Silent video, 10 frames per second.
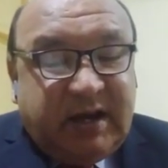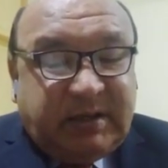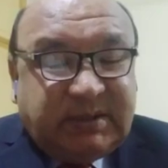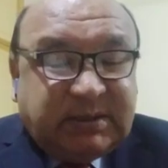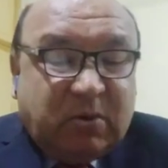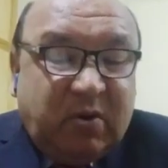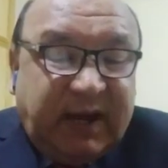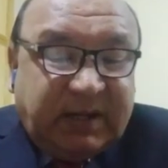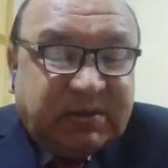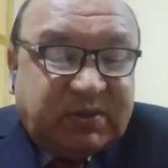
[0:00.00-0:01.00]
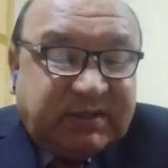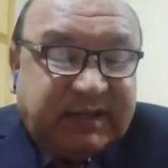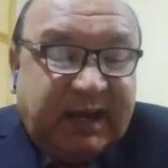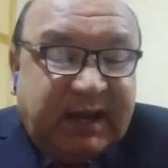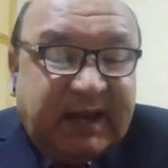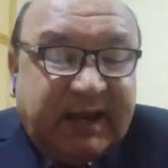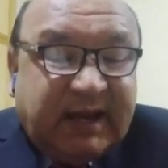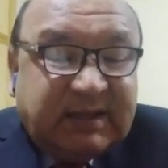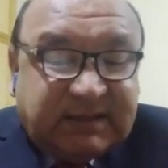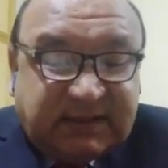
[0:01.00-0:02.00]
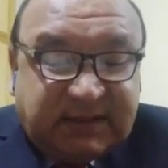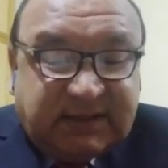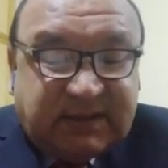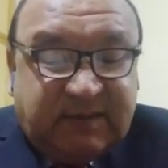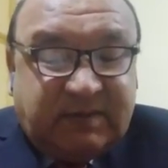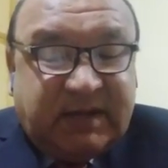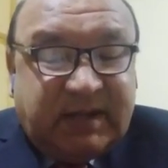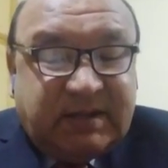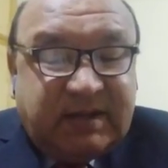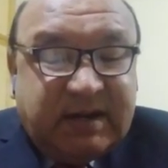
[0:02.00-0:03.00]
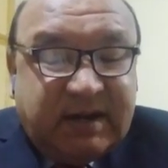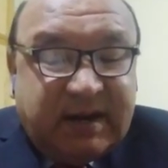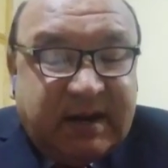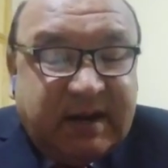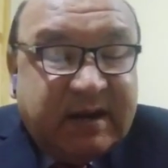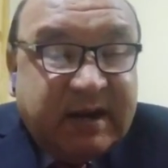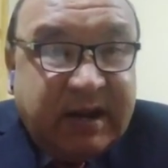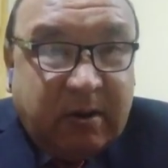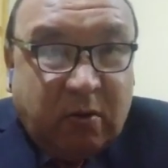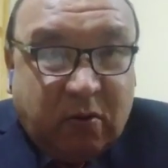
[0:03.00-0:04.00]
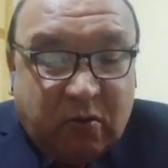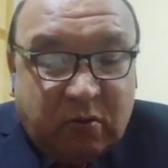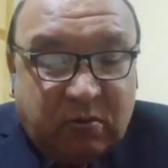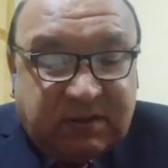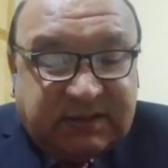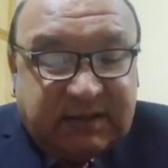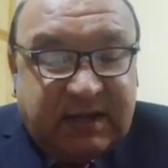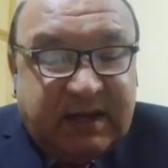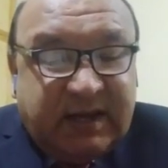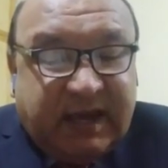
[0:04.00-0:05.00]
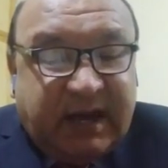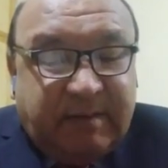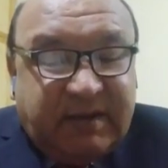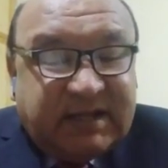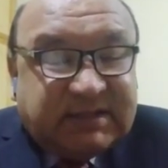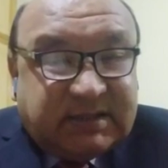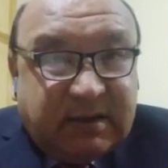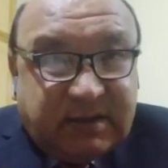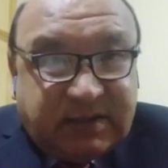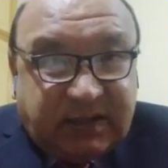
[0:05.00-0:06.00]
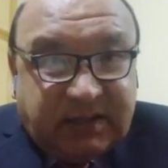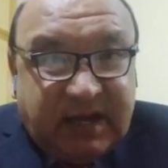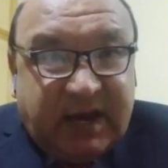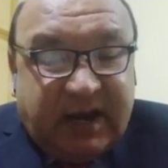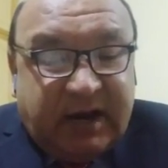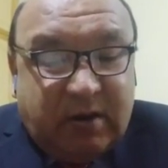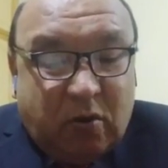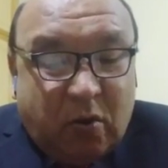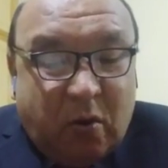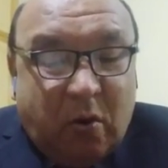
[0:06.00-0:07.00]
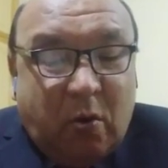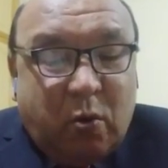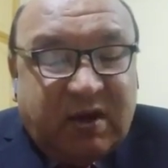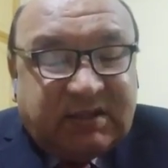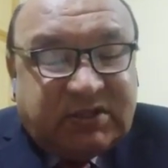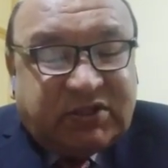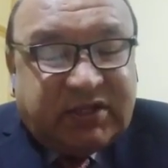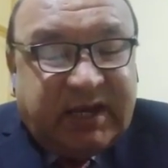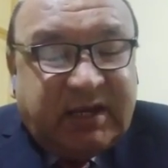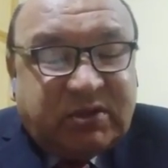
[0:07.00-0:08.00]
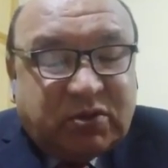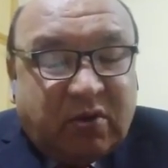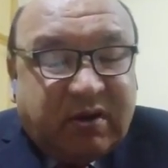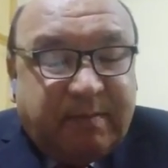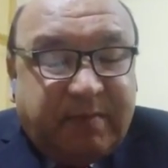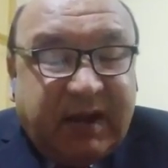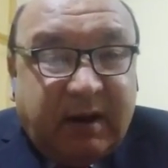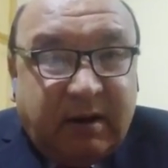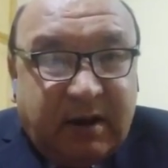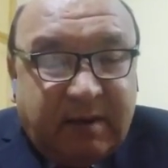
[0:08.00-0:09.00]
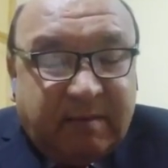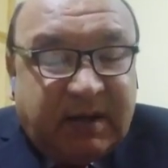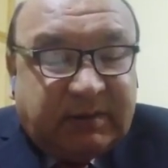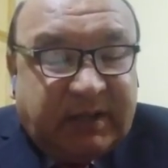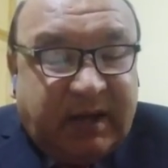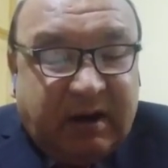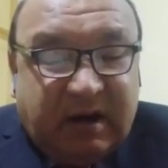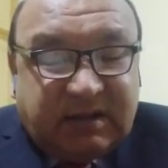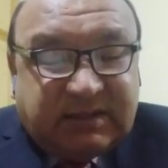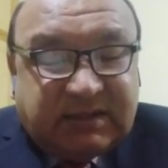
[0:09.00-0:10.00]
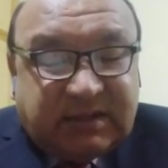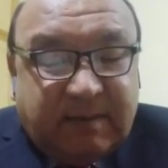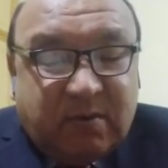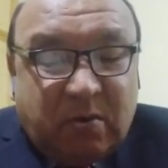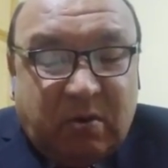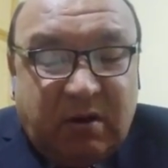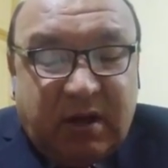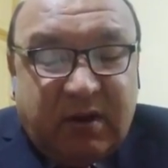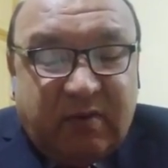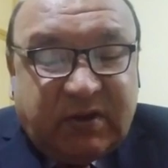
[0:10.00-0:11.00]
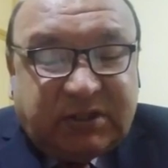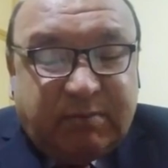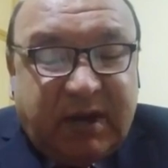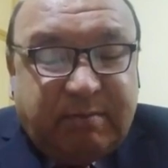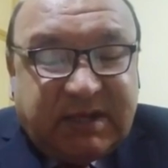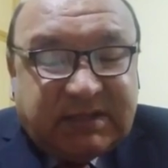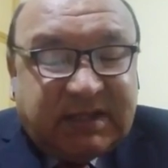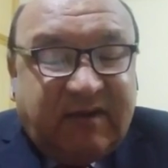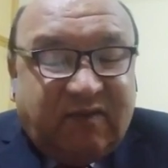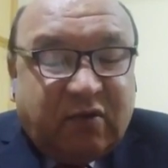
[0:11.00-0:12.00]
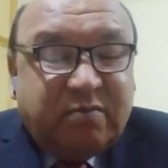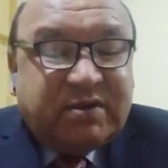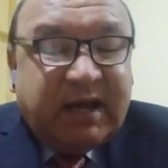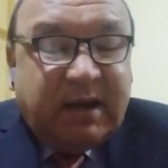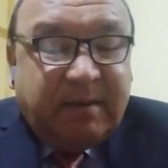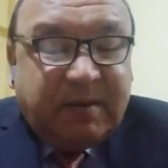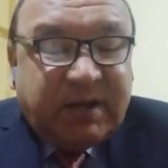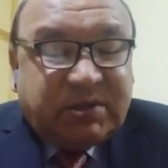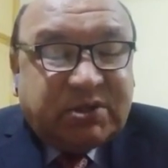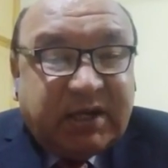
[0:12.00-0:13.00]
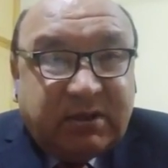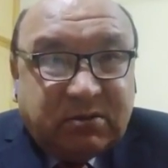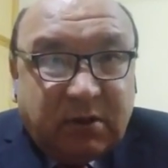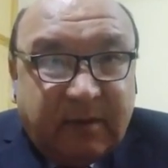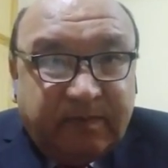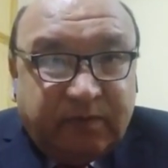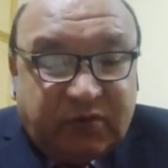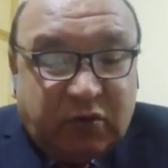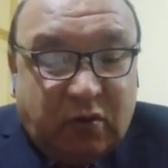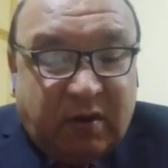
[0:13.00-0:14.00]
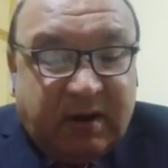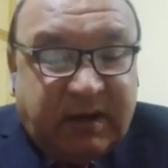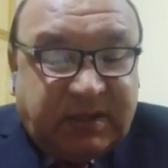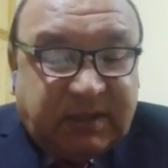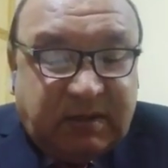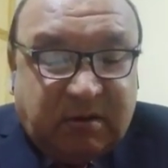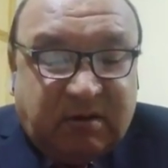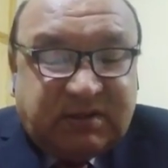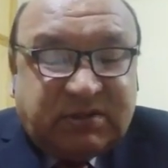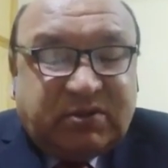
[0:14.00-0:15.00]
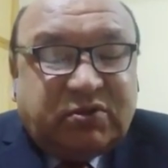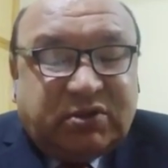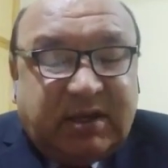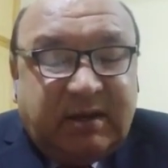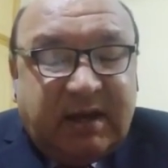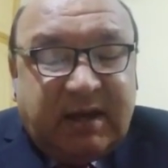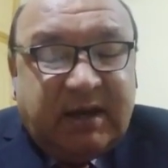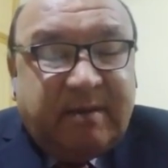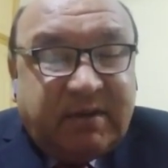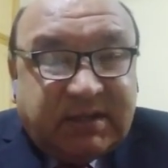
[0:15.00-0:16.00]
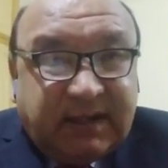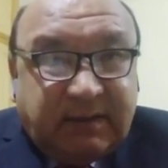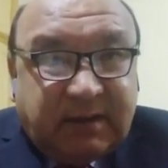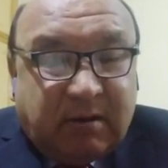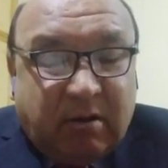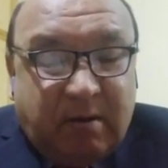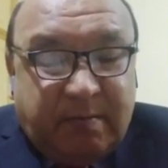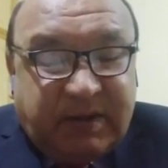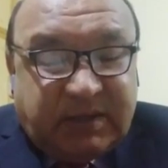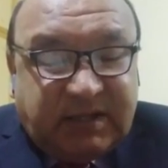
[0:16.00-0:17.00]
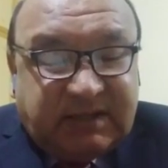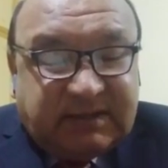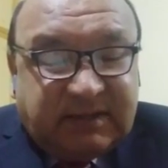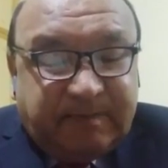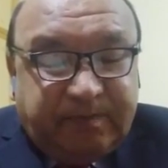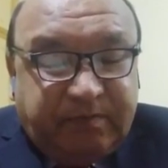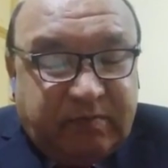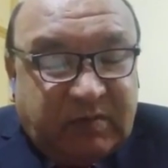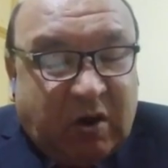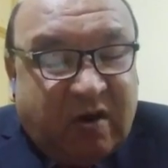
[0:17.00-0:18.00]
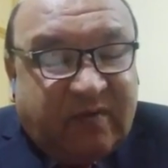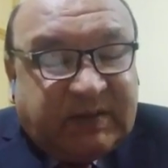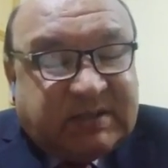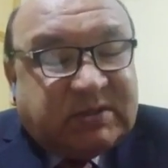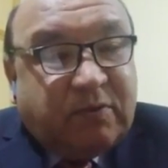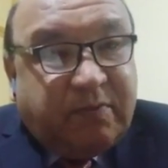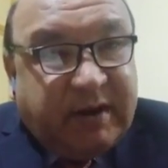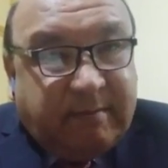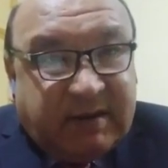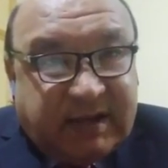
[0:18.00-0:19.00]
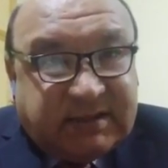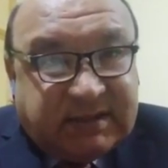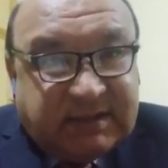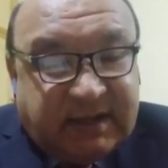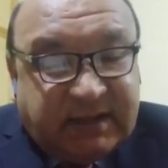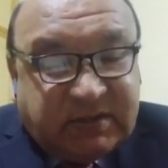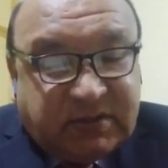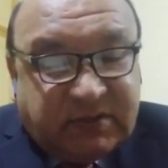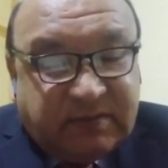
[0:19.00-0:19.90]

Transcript: It is correct to say a legal system that new rules can be inserted and old ones changed or repealed, but there are some rules which may be safe from deliberate change through a written constitution limiting the competence of the supreme legislature.